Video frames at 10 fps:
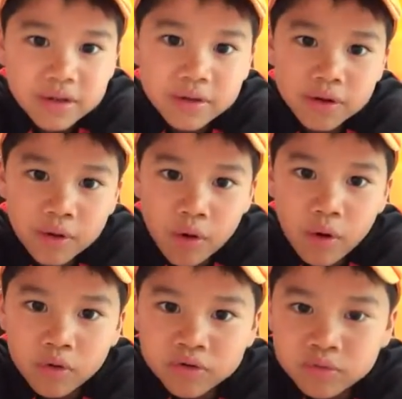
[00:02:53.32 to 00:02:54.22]
the
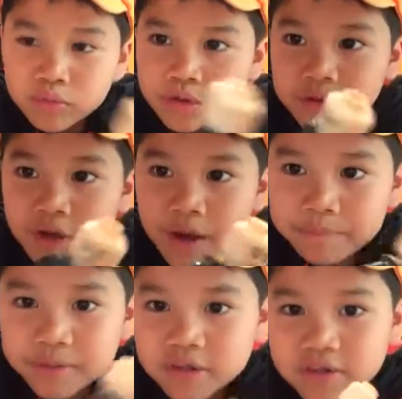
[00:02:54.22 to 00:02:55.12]
hose would not
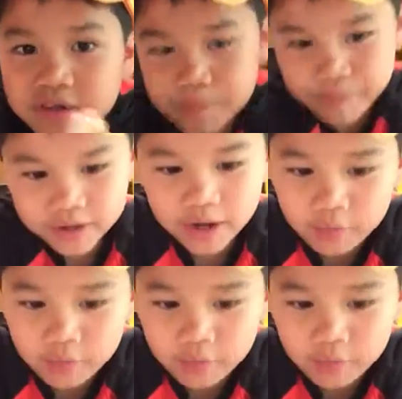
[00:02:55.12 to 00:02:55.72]
be just a printing.